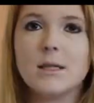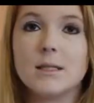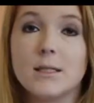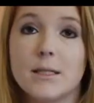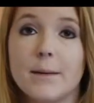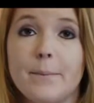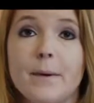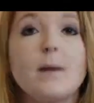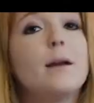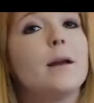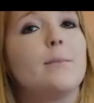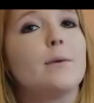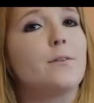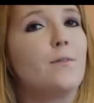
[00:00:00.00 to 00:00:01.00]
Tip
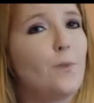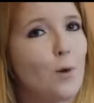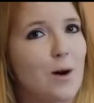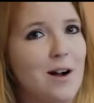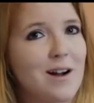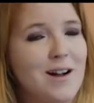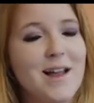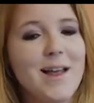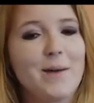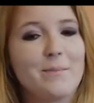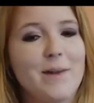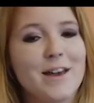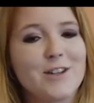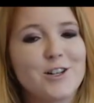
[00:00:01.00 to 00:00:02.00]
number 4.
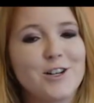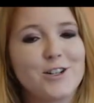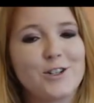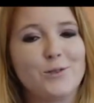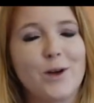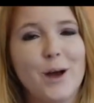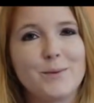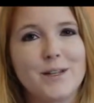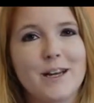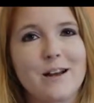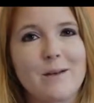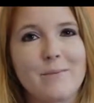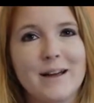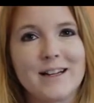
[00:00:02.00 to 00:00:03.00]
Make sure to update
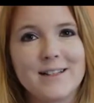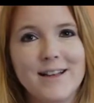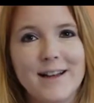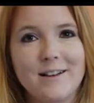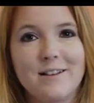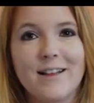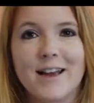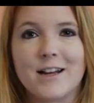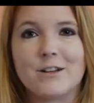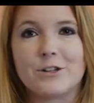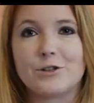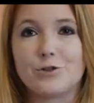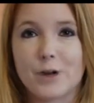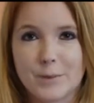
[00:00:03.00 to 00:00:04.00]
your meta title and
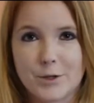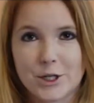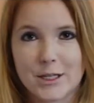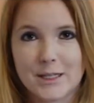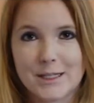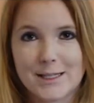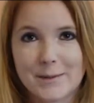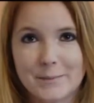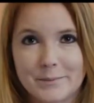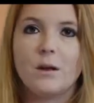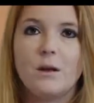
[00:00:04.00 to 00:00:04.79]
descriptions.